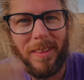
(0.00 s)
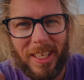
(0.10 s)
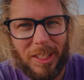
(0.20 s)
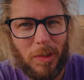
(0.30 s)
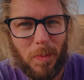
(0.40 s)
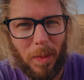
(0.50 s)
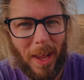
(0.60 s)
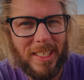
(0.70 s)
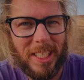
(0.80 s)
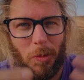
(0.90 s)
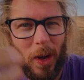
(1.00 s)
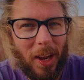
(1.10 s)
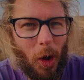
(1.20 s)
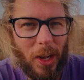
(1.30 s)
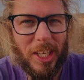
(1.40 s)
these places with
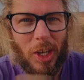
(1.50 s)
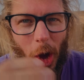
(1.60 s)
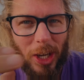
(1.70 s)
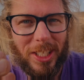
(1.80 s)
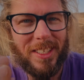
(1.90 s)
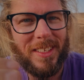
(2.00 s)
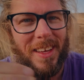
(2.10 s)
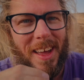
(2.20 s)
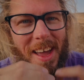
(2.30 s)
all the dust,